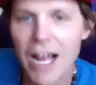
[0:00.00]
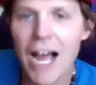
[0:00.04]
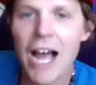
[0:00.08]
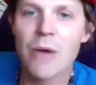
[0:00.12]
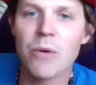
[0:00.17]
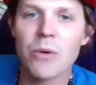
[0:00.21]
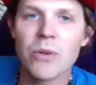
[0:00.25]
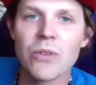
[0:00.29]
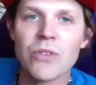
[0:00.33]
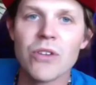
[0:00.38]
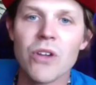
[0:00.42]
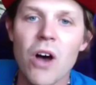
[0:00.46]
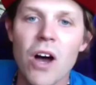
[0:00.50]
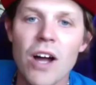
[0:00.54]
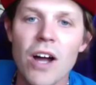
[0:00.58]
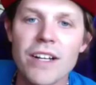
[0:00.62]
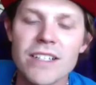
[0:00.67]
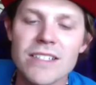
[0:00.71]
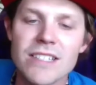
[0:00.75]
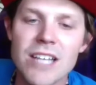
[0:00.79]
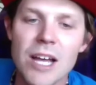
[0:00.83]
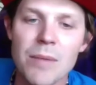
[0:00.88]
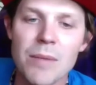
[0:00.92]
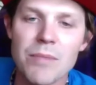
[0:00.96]
I will not
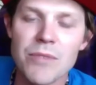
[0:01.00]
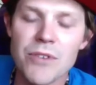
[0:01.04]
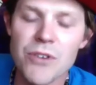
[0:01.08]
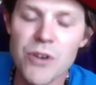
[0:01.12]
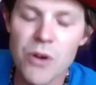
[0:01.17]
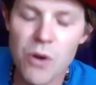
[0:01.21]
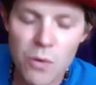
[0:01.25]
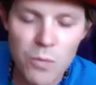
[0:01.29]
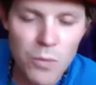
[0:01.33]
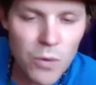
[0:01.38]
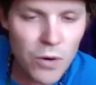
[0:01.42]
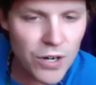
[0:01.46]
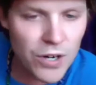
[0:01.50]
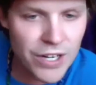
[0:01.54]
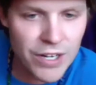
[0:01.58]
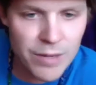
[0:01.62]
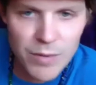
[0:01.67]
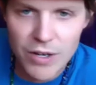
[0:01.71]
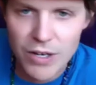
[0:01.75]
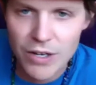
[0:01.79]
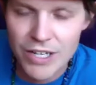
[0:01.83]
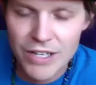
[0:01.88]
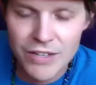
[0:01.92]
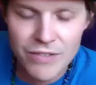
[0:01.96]
accept no more
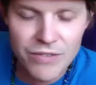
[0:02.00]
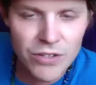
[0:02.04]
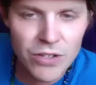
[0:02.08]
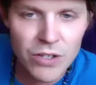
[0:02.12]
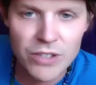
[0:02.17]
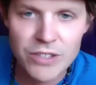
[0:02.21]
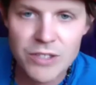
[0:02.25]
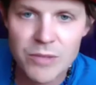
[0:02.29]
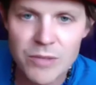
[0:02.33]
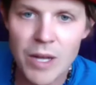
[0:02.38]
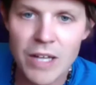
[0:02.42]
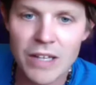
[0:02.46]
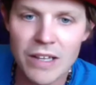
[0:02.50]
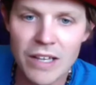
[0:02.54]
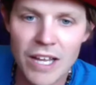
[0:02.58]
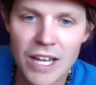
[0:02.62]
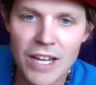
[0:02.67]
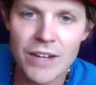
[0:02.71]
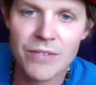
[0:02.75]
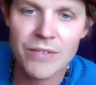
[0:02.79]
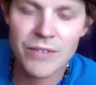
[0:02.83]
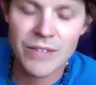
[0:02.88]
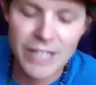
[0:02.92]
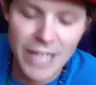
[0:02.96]
evil into my
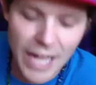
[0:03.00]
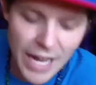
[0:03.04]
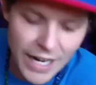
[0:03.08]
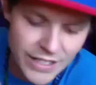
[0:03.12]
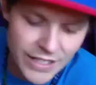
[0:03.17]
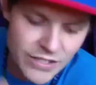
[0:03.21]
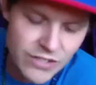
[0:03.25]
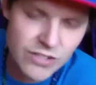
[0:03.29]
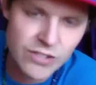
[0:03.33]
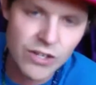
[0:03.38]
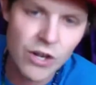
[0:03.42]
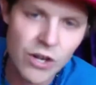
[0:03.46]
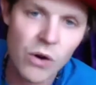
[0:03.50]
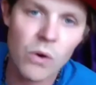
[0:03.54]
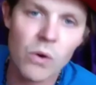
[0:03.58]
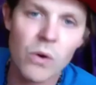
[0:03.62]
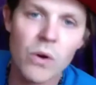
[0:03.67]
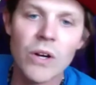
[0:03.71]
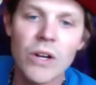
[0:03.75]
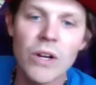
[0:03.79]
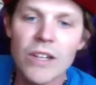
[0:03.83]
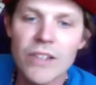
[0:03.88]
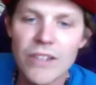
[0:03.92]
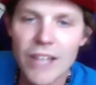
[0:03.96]
life. And that is so.
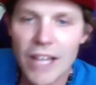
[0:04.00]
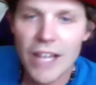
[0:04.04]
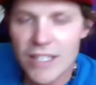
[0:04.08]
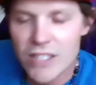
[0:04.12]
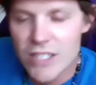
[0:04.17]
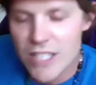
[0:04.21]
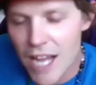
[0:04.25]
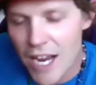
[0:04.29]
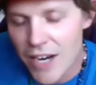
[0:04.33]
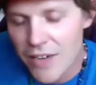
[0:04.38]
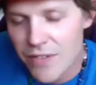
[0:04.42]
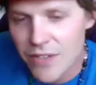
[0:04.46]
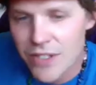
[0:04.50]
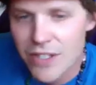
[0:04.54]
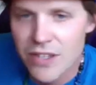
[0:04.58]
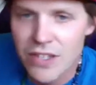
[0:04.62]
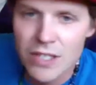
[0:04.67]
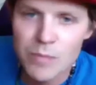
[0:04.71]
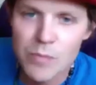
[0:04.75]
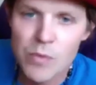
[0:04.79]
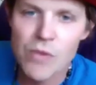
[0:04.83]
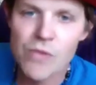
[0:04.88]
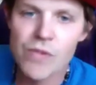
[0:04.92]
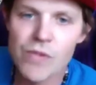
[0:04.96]
That's
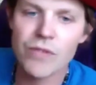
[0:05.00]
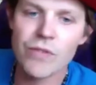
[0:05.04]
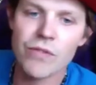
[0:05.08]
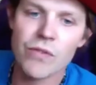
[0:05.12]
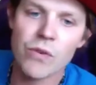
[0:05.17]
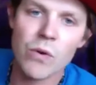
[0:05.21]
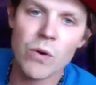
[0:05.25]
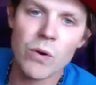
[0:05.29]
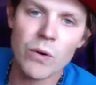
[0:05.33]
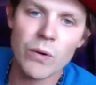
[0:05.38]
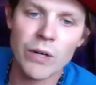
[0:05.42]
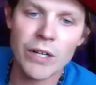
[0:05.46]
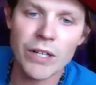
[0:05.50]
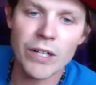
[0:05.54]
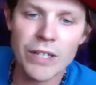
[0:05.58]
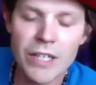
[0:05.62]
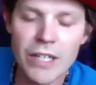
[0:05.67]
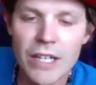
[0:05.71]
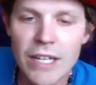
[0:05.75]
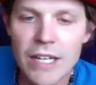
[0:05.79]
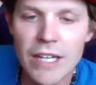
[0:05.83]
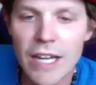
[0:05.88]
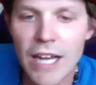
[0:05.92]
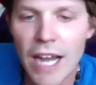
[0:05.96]
everything moving forward.
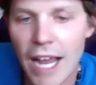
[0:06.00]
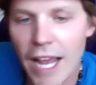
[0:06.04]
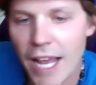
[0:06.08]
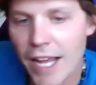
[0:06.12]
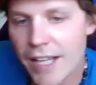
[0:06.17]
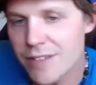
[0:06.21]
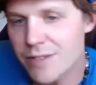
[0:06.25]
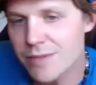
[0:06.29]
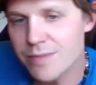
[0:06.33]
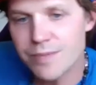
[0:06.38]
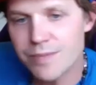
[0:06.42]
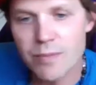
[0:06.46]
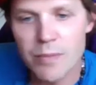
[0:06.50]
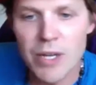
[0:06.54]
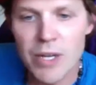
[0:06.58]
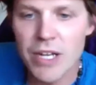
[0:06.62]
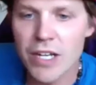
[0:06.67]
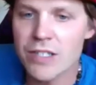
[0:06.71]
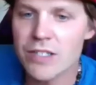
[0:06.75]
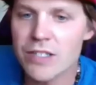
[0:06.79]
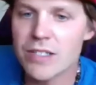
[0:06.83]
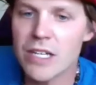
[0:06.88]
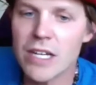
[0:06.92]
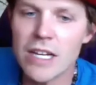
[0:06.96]
And
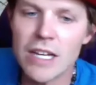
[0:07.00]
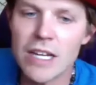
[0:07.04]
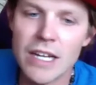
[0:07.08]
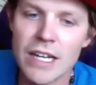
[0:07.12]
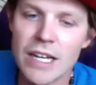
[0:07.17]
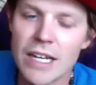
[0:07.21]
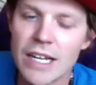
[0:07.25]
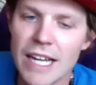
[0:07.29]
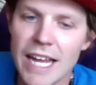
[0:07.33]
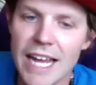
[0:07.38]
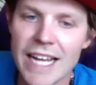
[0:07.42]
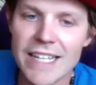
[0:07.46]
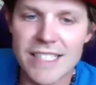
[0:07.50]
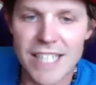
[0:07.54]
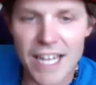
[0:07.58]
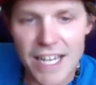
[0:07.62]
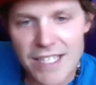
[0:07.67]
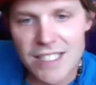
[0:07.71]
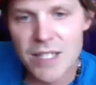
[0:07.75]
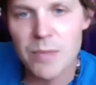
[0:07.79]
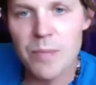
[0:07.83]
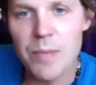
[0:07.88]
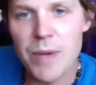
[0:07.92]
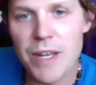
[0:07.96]
because it
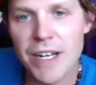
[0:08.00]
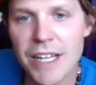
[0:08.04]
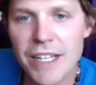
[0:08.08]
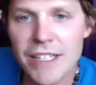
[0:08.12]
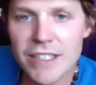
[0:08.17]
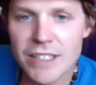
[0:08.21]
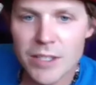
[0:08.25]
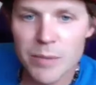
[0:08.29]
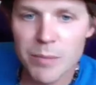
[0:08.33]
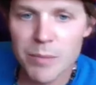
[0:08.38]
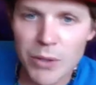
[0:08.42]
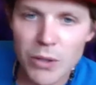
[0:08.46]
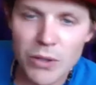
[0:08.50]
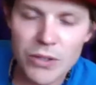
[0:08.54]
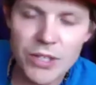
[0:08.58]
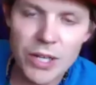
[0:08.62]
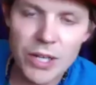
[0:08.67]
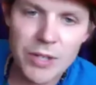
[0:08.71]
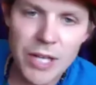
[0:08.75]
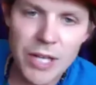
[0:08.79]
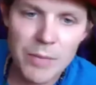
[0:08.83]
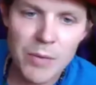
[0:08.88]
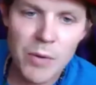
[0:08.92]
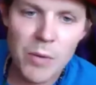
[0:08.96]
takes a minute to build
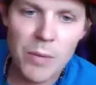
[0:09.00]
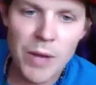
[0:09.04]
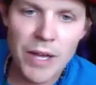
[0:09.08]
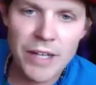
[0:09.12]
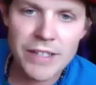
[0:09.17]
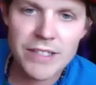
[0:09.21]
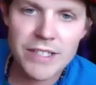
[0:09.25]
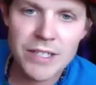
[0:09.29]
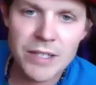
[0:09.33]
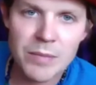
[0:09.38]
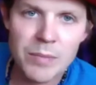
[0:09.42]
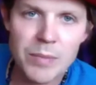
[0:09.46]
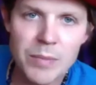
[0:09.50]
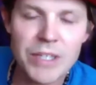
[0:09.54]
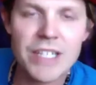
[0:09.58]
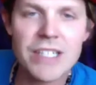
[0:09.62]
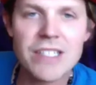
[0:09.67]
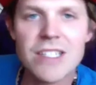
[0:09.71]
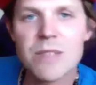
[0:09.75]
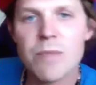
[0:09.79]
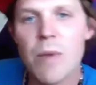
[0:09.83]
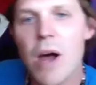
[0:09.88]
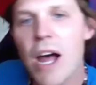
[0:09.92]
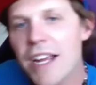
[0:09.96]
up that momentum, but this
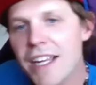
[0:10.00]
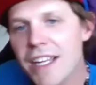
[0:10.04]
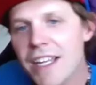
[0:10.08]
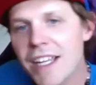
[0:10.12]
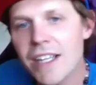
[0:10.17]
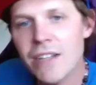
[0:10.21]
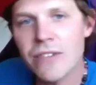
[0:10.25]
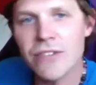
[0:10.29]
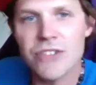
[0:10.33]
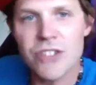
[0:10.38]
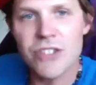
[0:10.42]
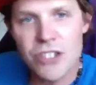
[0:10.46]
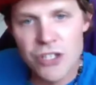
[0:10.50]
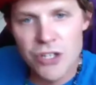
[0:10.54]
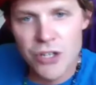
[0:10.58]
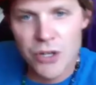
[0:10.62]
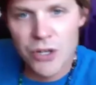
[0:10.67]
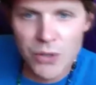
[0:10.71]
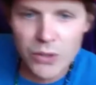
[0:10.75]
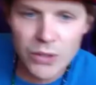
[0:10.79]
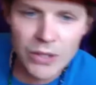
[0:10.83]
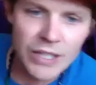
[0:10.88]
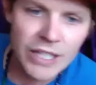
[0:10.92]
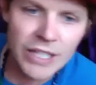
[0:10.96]
is my gift to
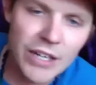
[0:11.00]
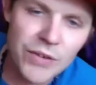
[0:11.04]
you.